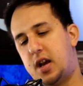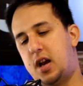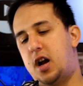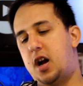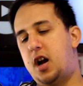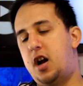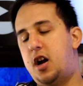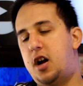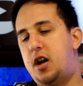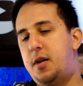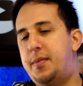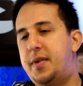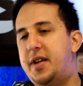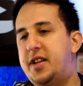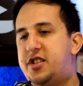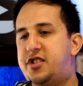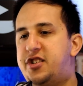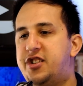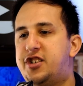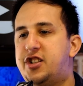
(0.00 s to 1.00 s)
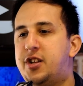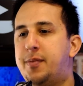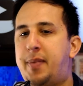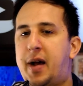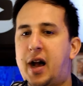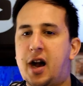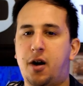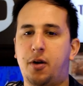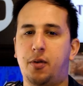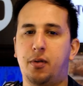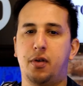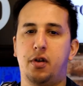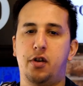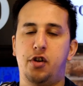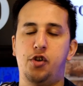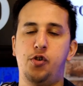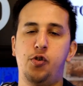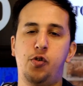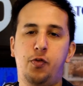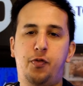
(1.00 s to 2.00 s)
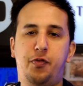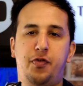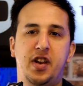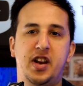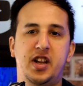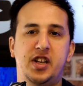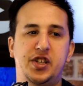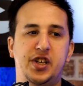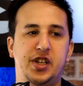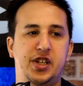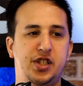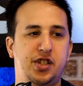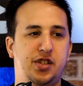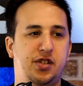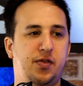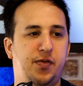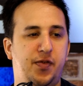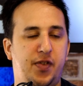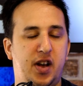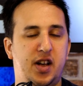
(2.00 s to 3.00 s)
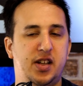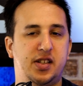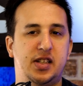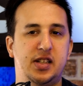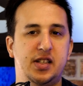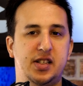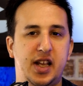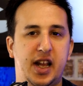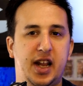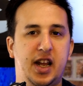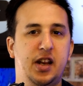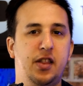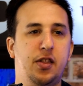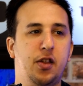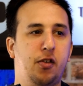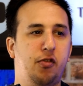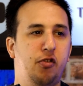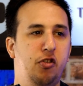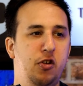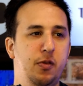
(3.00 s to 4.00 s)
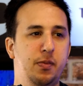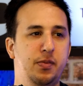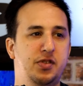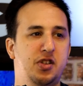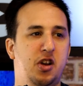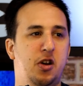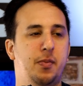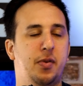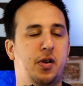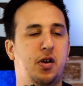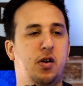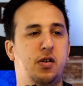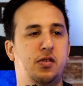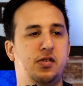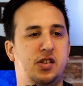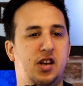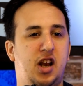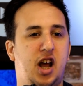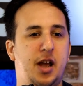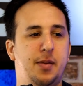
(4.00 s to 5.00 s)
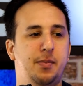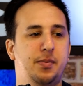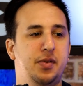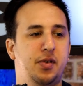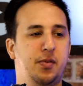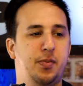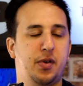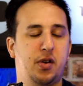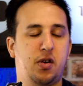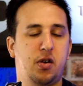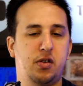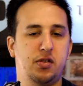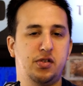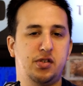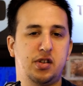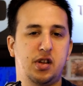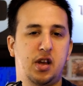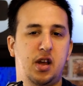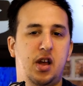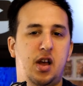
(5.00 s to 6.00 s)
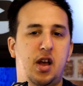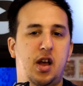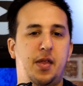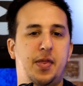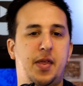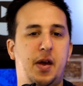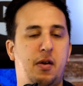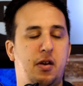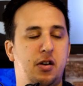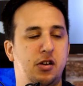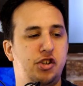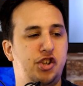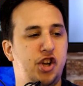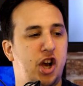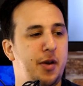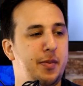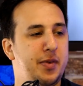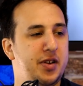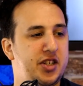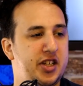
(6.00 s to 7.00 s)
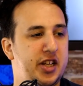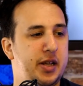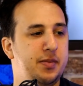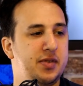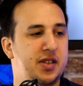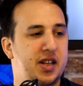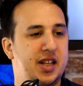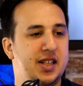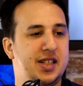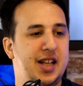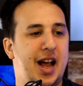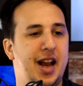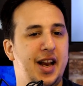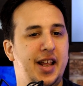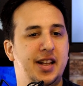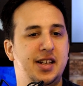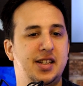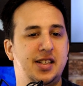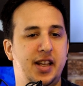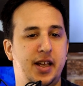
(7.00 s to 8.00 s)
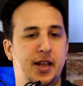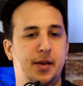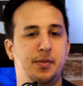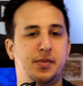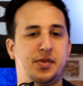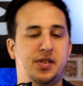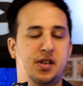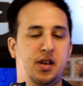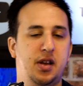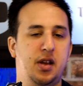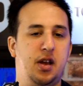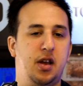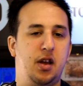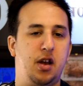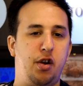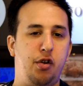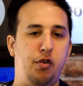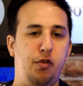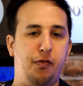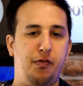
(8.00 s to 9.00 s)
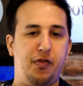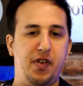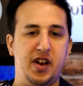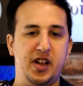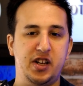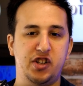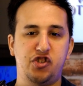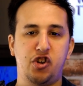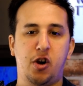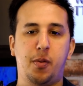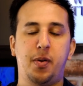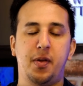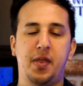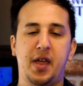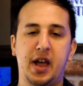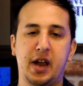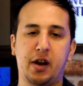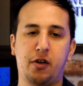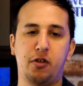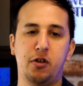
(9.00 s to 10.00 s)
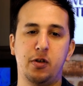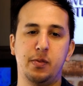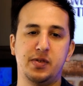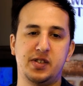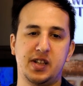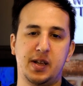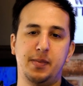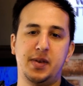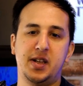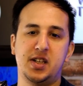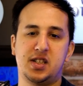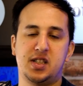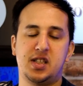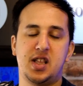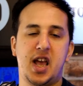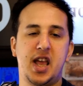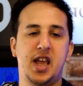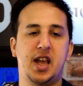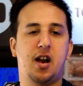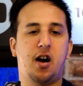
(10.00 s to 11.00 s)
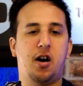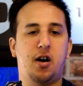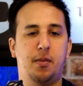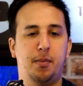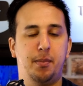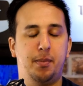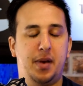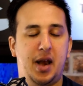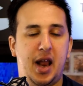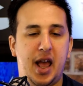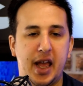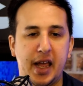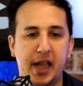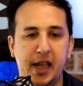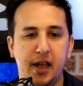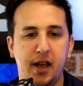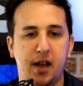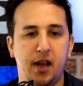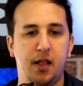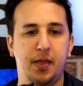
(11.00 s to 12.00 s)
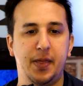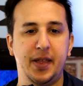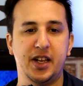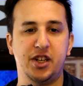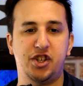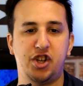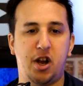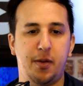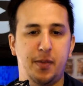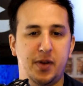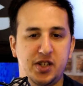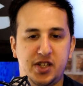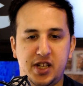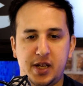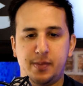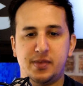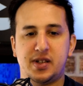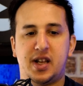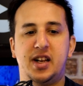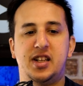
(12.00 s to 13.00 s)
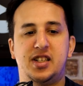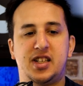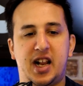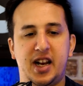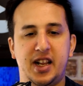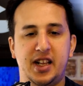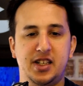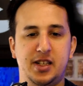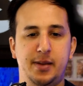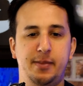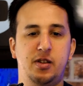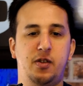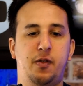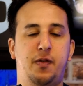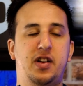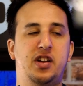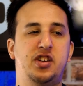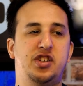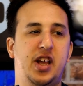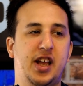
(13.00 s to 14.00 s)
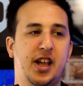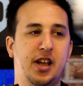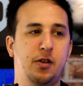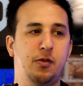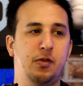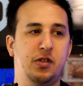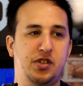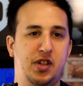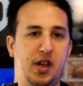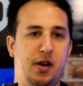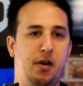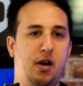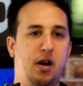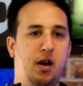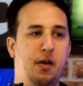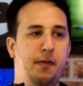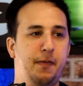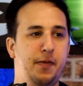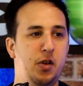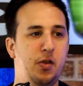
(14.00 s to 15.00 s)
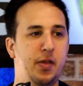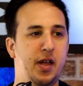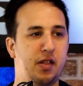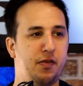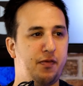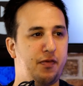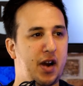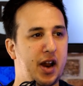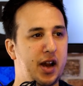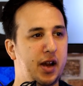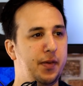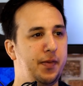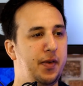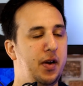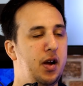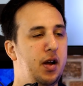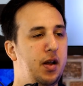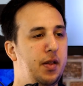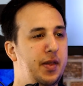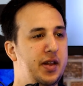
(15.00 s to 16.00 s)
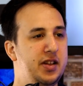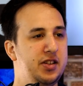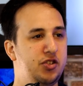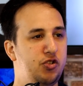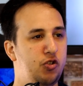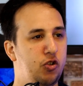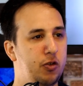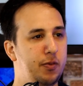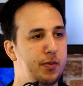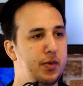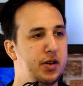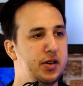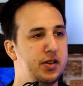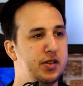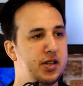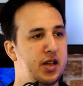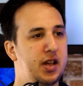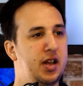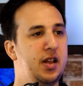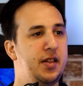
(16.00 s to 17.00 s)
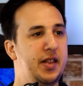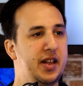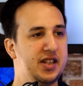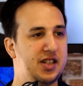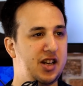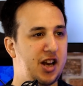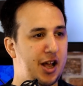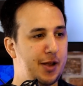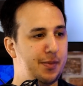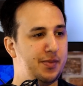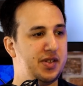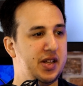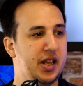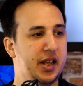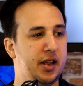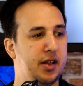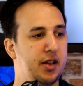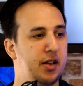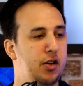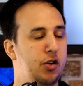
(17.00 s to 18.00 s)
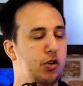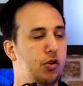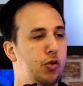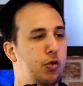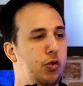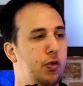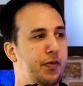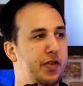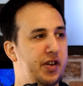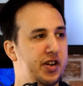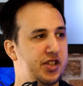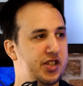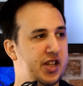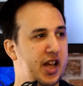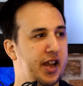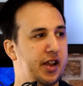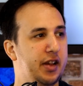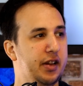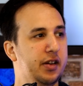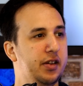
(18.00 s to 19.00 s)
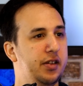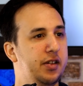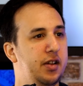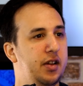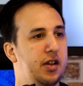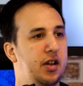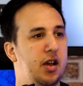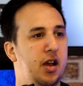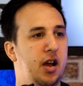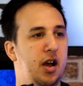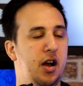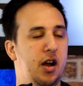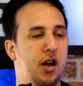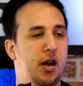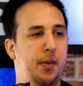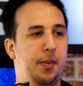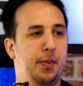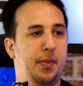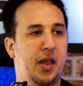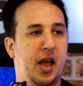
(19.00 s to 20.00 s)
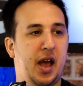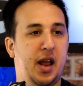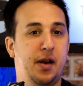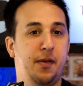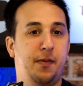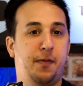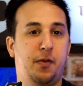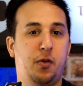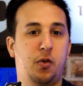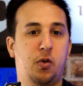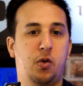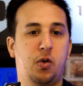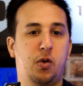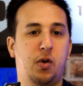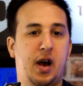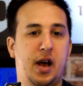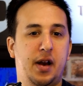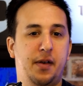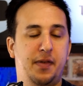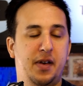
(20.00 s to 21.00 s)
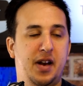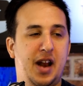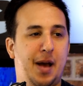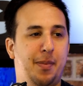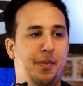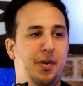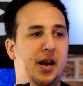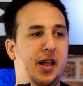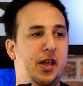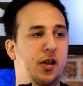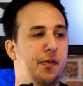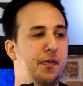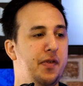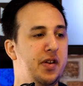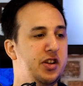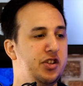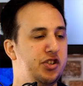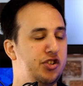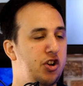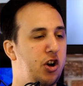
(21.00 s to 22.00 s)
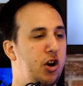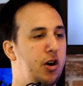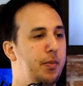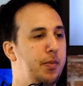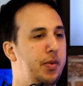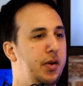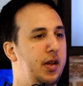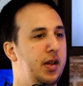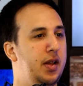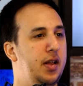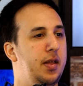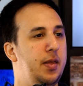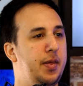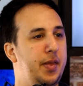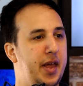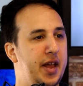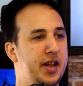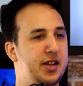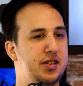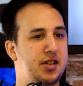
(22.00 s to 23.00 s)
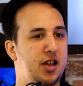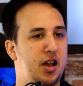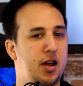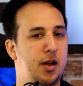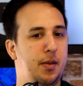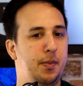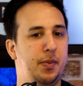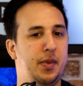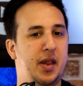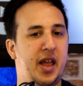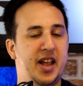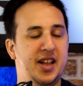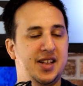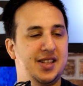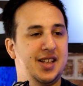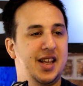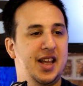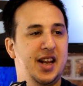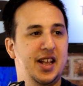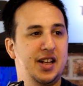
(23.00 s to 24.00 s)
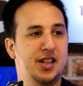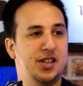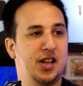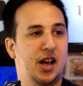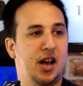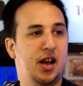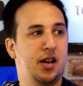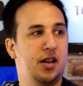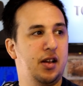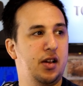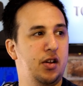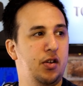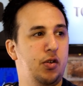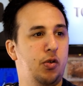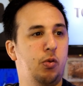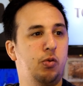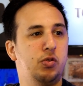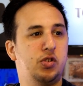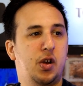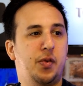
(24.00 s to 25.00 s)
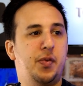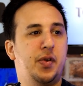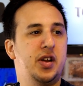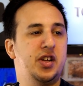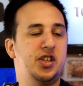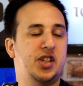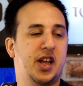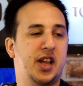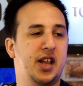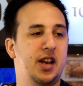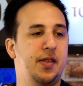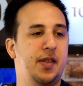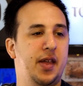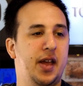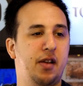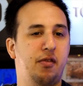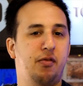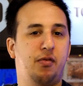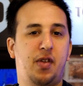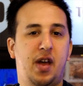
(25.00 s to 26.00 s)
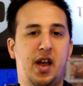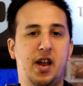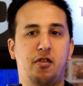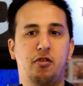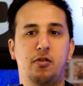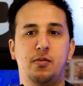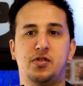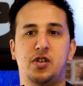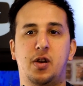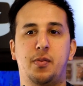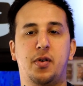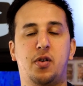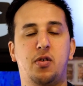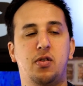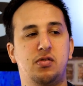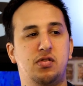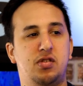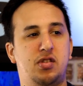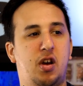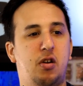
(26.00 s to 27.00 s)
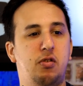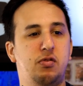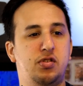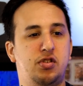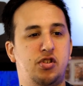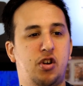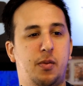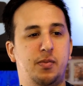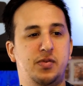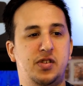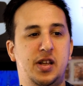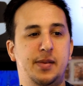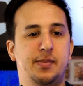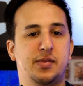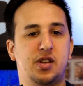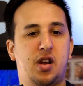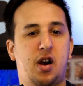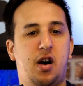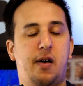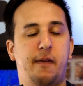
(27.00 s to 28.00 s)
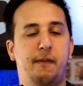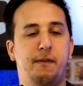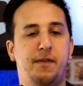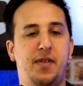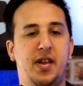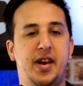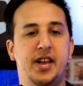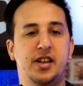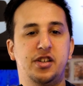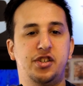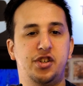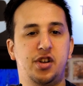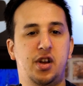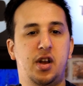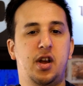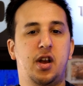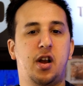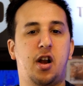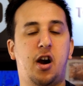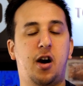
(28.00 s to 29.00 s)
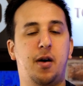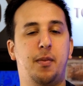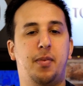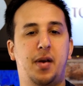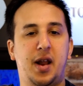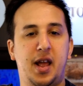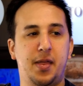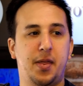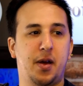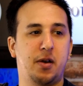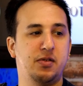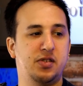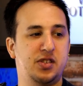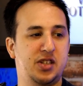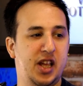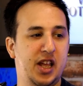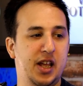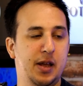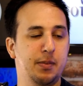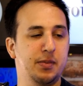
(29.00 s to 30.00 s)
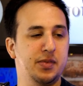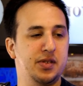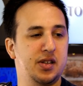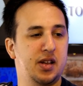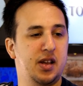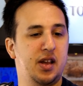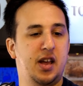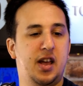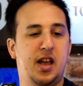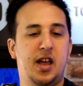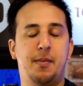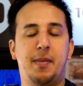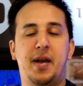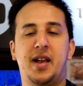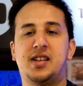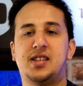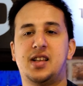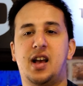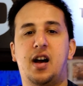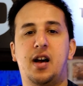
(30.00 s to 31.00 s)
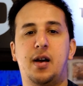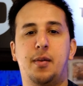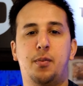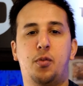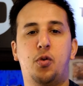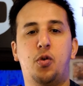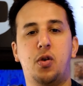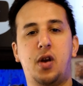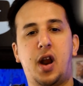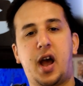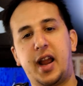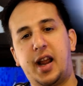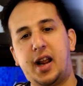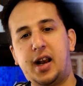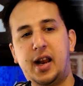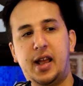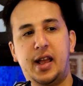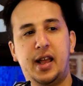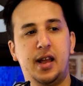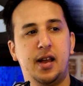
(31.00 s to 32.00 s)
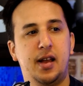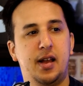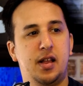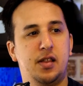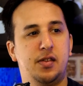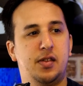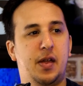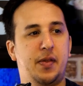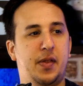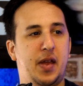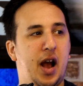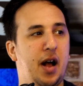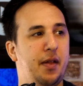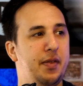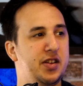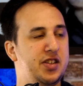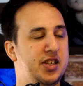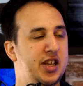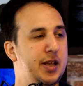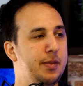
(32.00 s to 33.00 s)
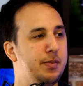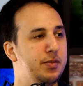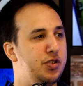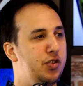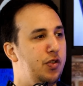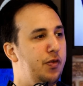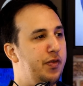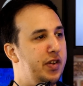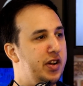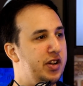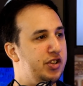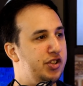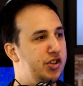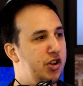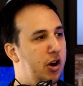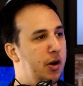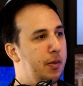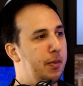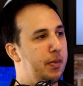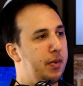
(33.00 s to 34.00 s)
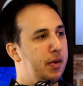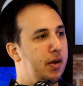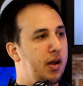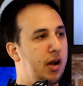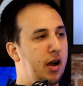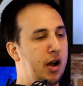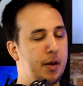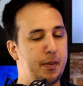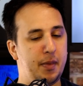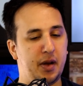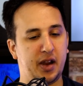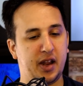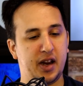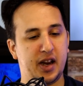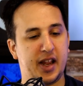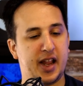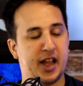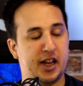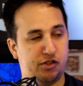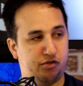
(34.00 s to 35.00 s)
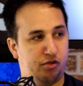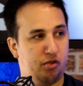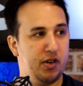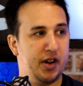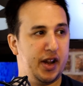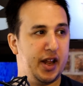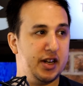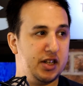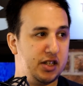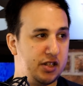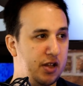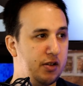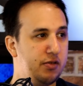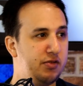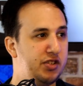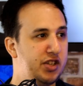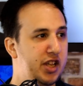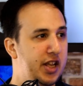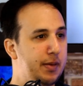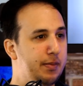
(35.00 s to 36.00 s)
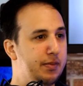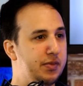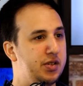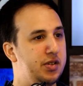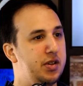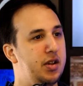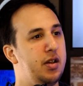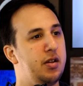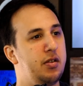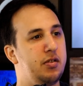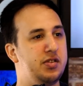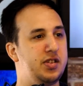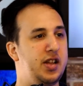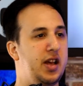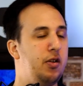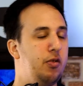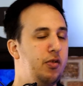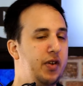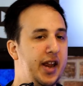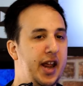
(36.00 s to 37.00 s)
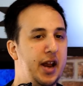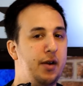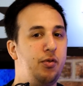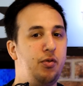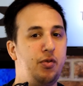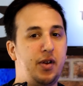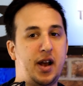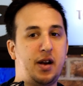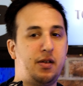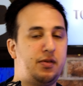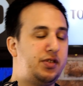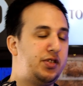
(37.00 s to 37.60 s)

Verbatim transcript: Um, it's just about who finishes first and second in the group. So because like because there are German teams and Italian teams who finish top of their groups, it means they can't play the German teams and Italian teams who finish second, which there are a few. There's Frankfurt, there's Dortmund, there's Leipzig, who all finish second. Um, and for and for Napoli, who finished top, there's um, AC and Inter, also finished second in their, their group. So because those top teams can't finish, can't play those teams, it makes it uh, more likely that the other teams who finish top um, are going to get drawn against those teams because they already get ruled out.